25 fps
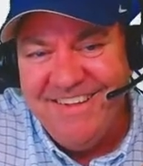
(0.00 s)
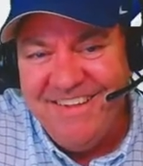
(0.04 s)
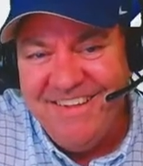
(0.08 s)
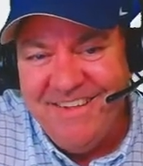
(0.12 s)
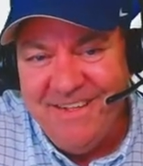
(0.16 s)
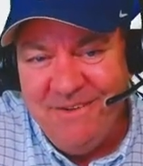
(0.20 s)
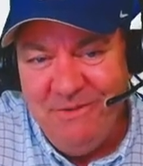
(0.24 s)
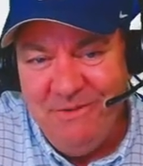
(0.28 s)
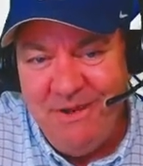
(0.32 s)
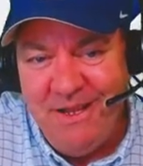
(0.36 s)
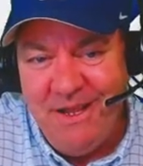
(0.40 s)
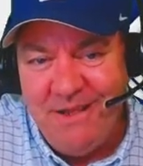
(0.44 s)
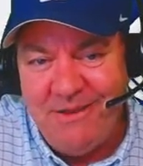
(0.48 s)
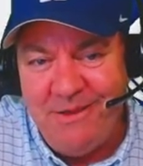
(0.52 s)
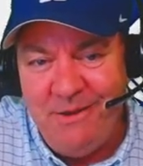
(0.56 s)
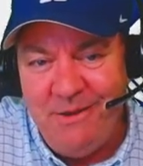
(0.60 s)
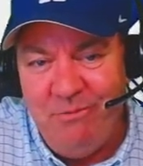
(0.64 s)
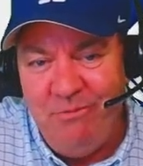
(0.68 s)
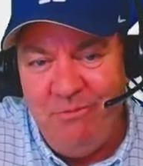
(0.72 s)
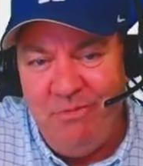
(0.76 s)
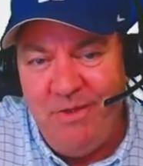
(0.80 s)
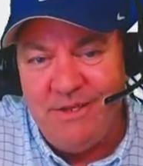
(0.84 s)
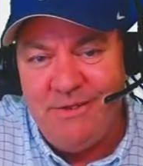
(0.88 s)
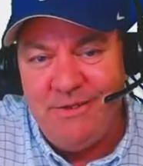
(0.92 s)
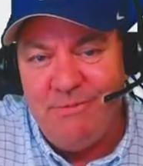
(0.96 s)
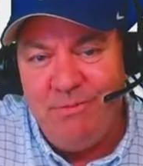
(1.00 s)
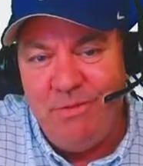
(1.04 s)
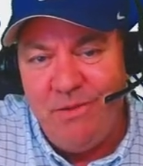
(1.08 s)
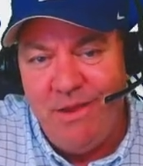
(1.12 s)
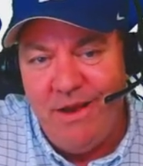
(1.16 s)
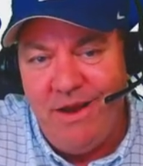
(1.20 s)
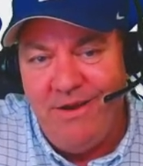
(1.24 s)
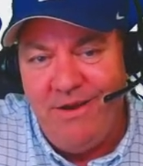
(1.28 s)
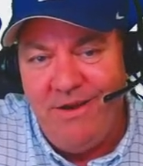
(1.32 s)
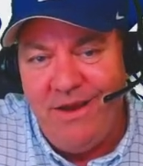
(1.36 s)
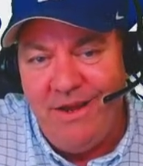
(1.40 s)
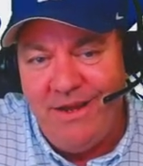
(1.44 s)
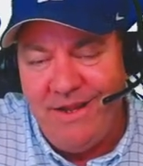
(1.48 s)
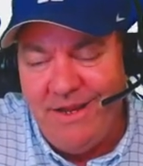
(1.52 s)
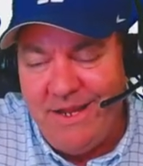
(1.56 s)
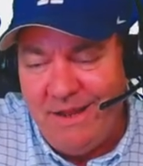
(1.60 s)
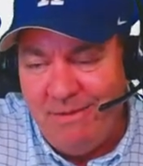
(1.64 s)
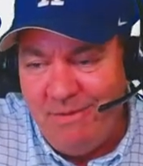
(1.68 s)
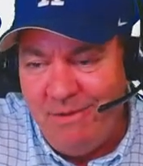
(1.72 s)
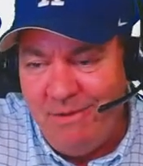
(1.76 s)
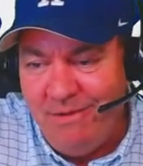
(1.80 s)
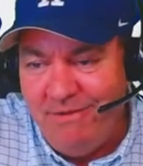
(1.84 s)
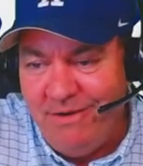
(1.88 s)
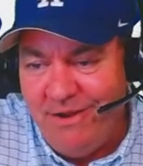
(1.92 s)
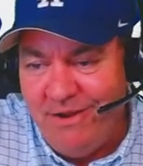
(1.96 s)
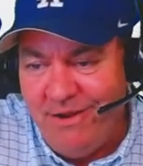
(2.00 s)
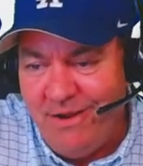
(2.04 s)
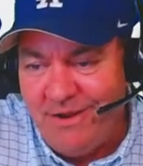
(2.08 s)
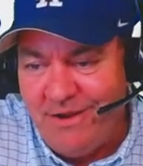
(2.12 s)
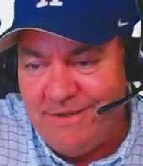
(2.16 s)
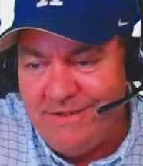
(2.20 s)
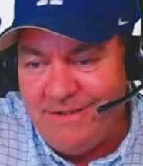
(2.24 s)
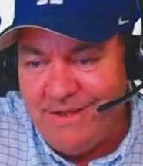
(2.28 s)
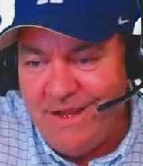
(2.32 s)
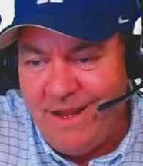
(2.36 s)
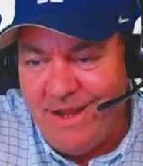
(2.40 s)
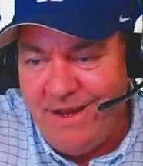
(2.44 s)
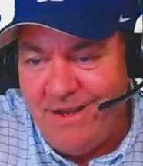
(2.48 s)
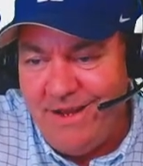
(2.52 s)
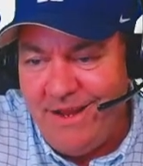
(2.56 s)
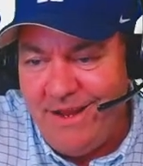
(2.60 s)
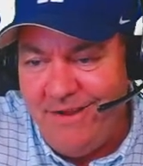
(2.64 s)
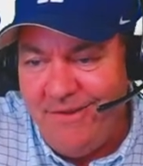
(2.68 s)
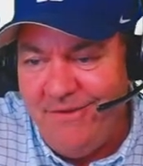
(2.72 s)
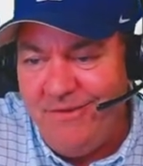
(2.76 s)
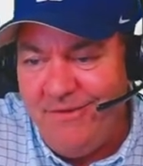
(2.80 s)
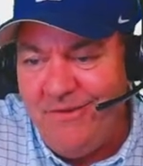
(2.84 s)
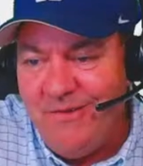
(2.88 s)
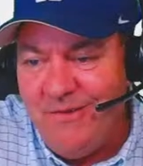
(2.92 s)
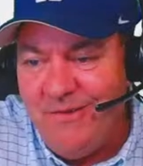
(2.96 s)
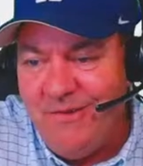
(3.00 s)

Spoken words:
We got their best player. He can come over to our side now.